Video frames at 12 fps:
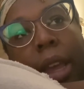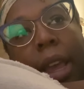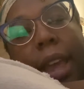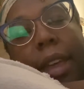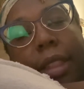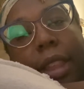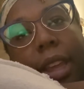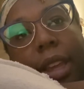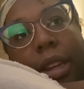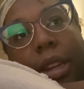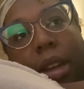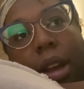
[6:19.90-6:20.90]
And
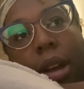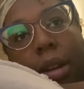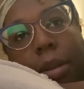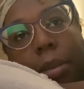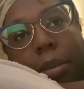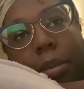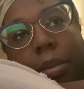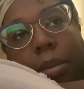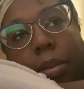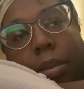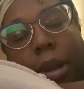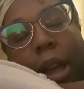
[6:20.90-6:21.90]
then, um,
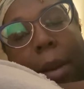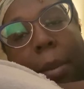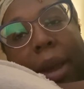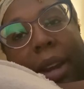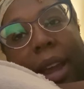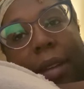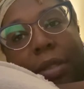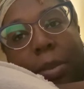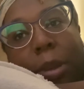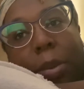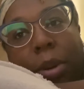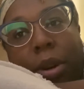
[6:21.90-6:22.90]
I might have to
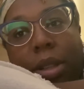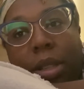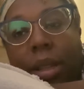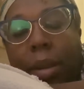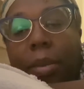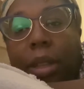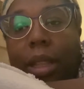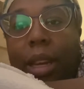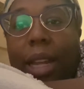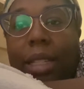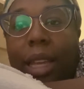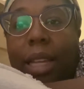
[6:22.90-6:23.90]
be put on something that
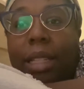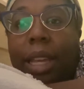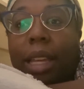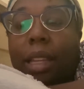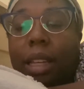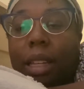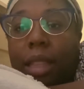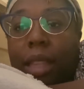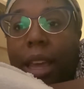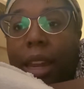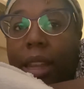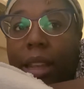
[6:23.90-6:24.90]
I take daily
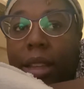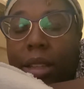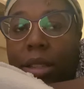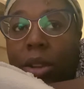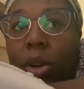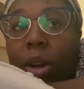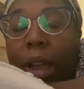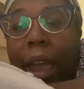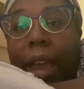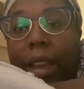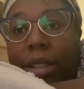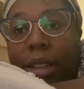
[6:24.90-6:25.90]
that is long
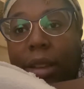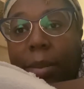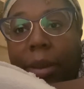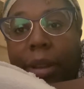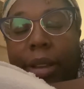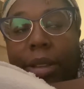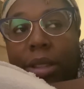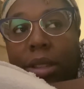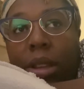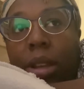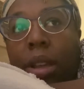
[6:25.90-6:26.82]
acting, because